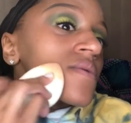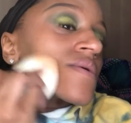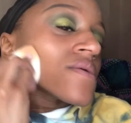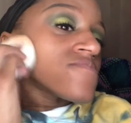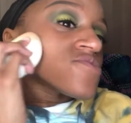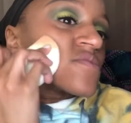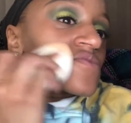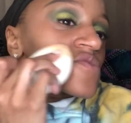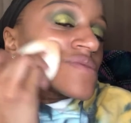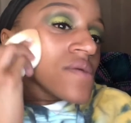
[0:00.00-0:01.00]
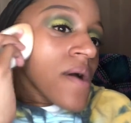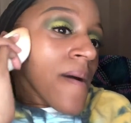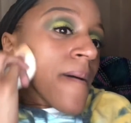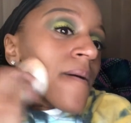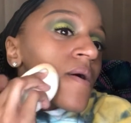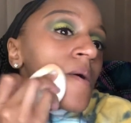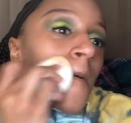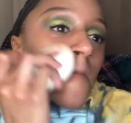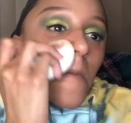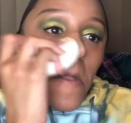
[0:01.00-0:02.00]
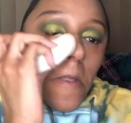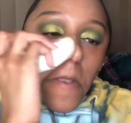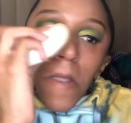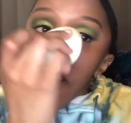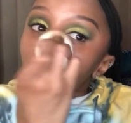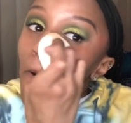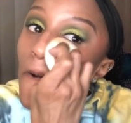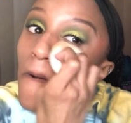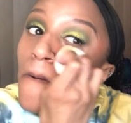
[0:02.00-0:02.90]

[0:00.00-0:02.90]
I'm just gonna just blend this out.